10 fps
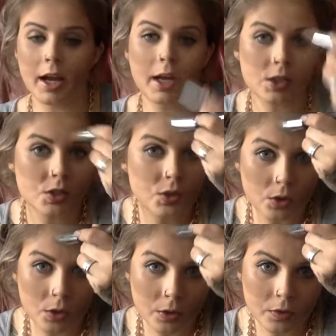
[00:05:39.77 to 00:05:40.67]
I just
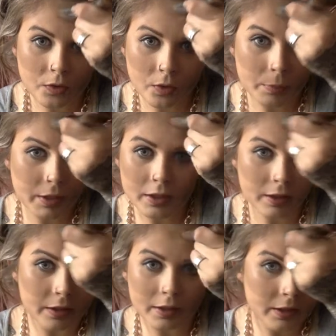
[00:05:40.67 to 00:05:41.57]
do this little bit
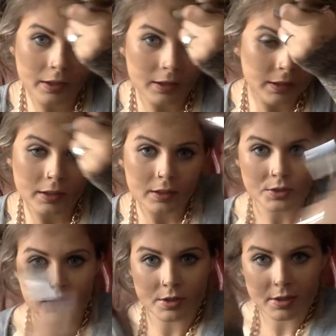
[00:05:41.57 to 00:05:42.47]
here,
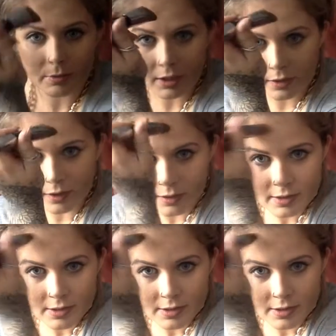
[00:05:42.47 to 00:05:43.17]
just to make this